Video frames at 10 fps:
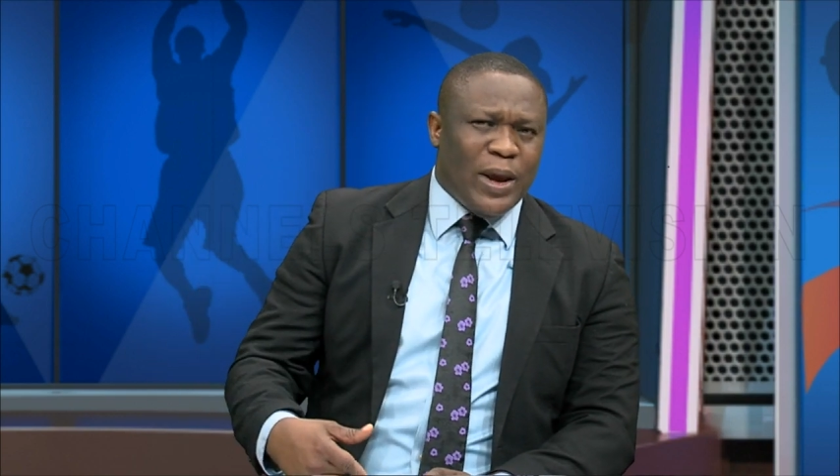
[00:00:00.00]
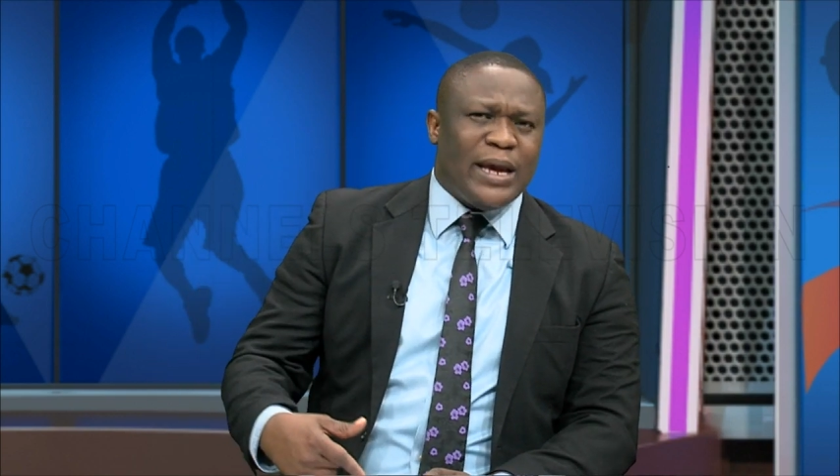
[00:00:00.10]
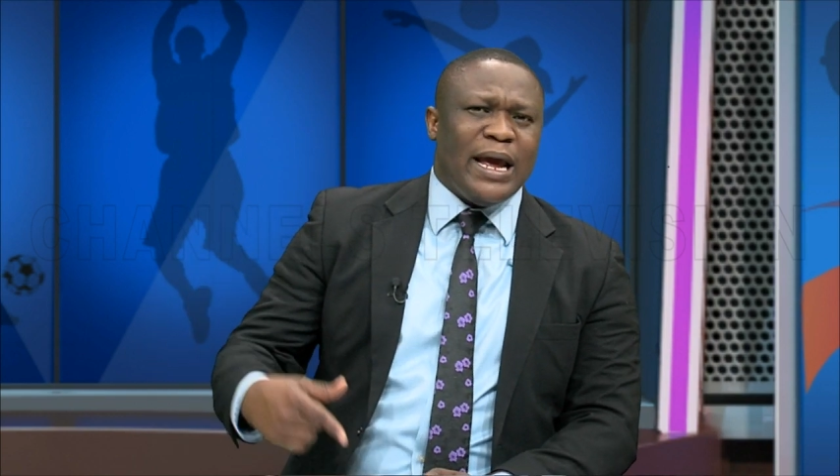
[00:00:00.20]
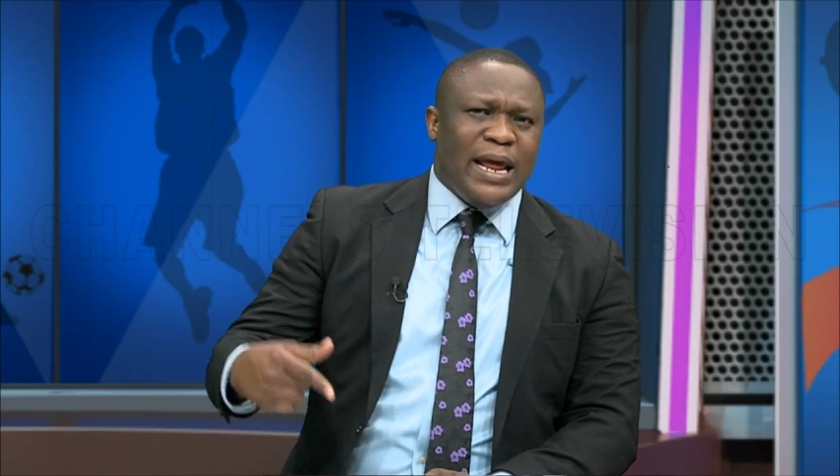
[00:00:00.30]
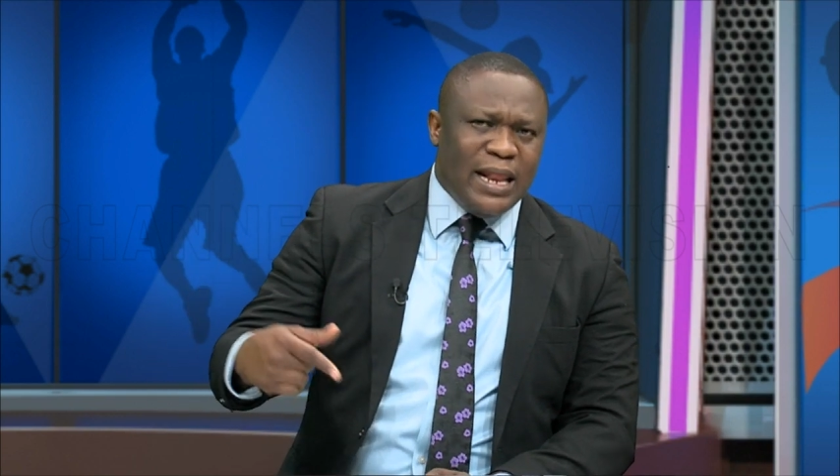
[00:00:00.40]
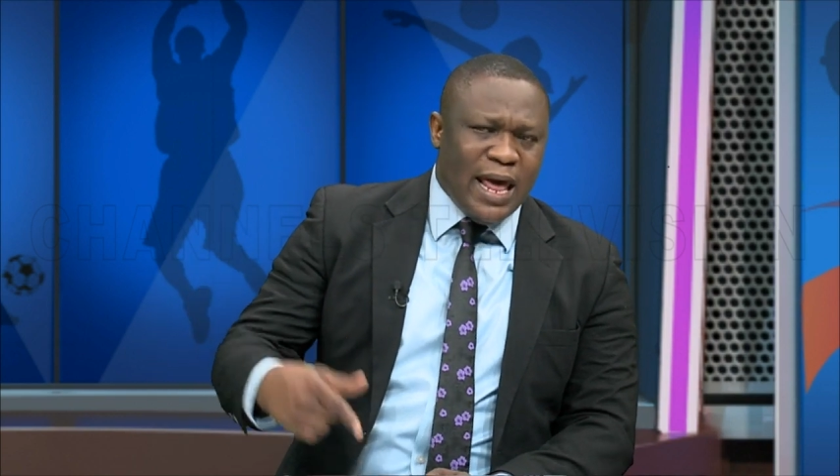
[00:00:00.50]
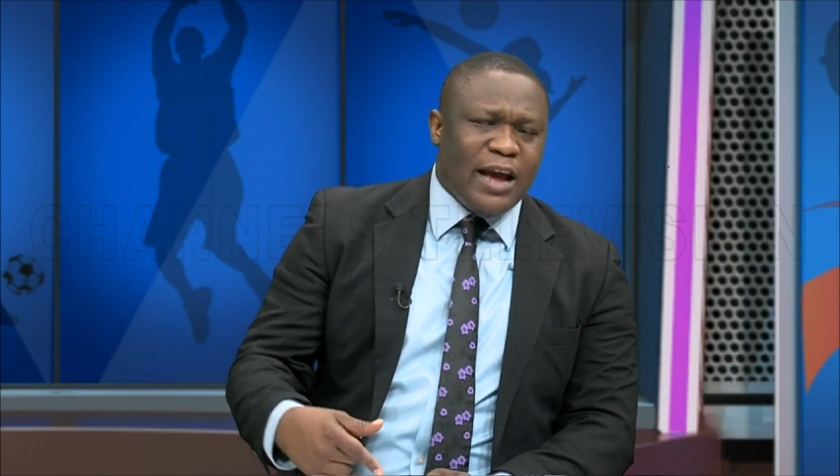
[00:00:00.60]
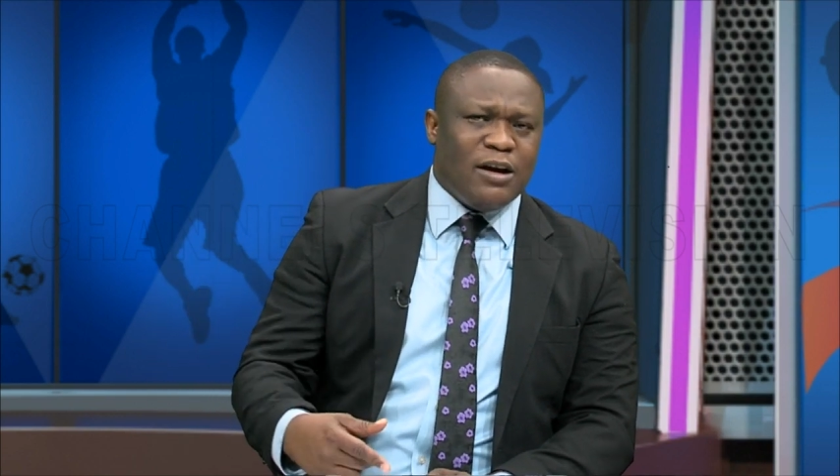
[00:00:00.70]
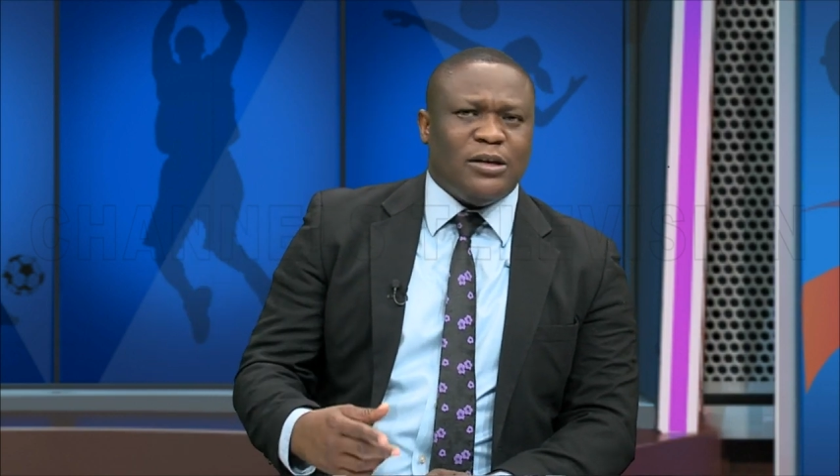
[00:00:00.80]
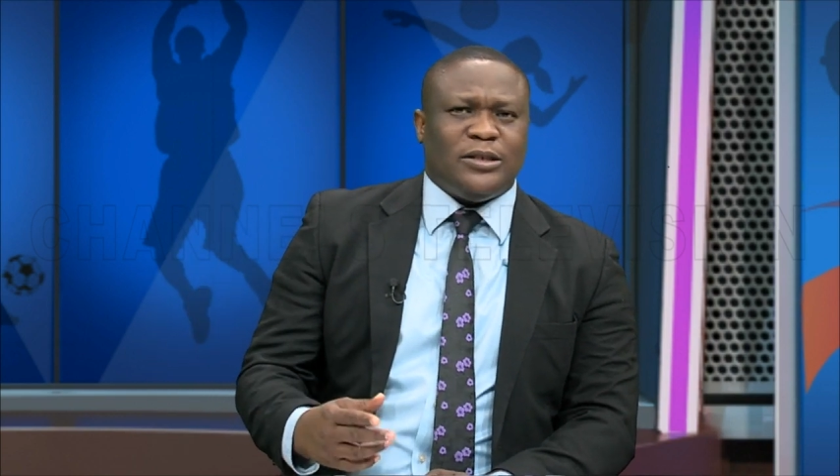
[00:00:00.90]
week in
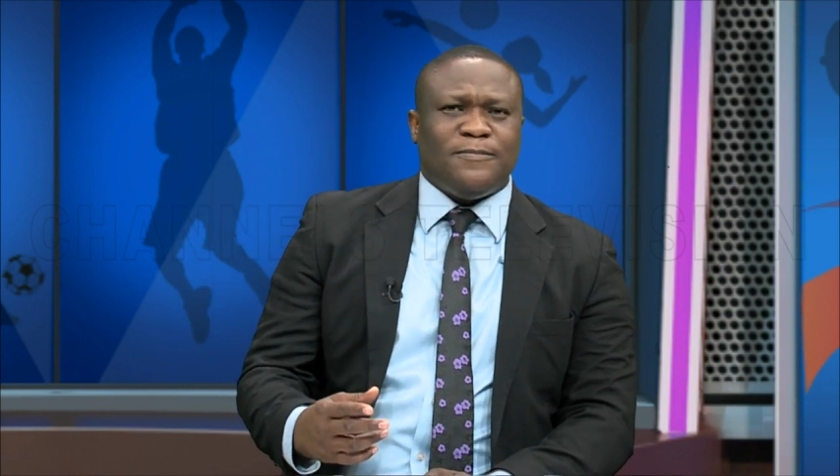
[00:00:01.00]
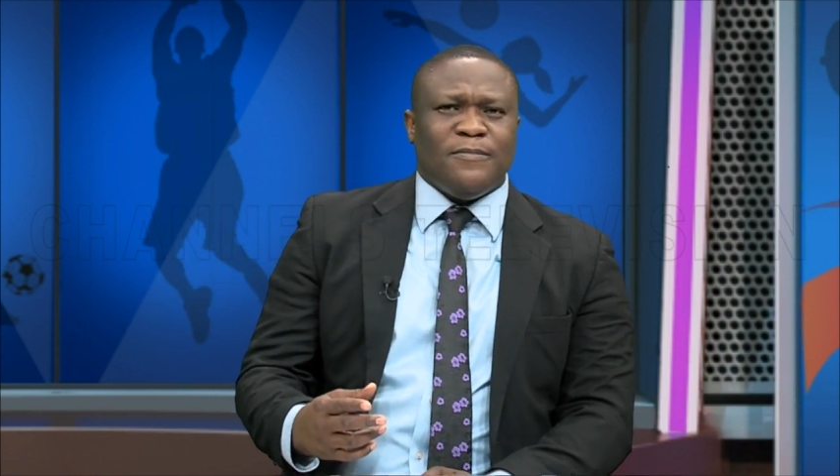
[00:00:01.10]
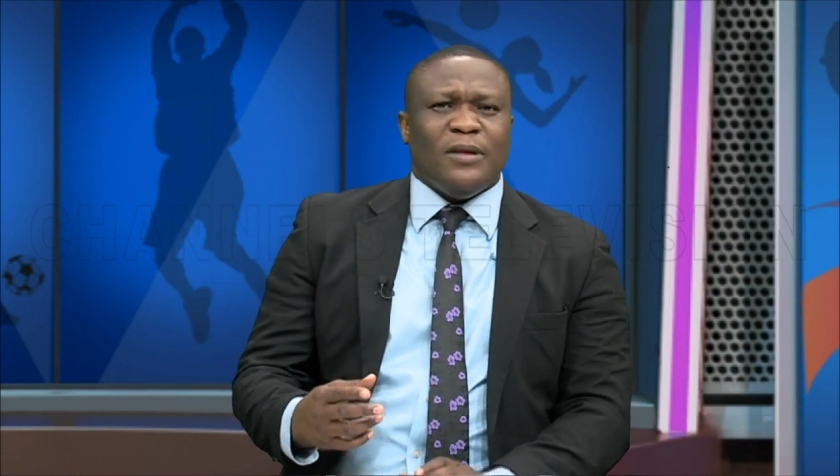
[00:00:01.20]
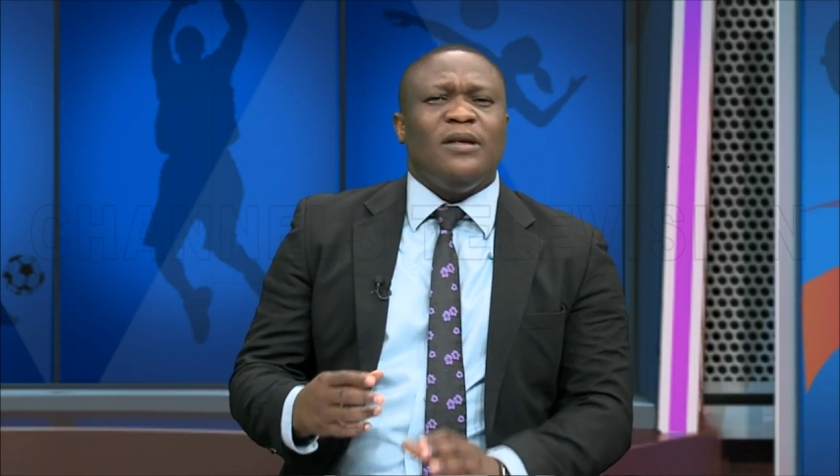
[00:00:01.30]
Lagos.